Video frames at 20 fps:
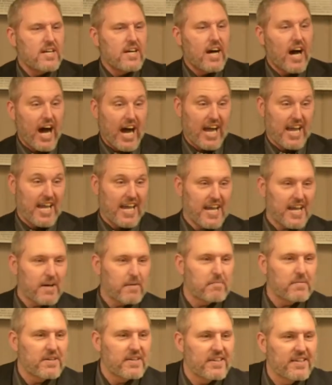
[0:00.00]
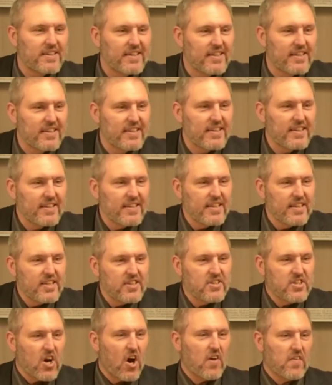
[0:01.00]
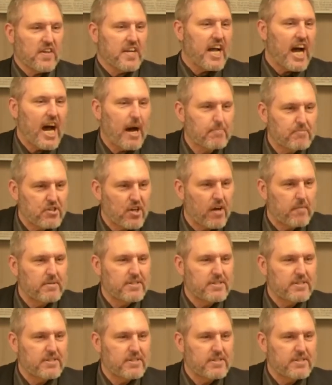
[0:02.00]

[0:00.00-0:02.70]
I am. Amen. You call the cops on me,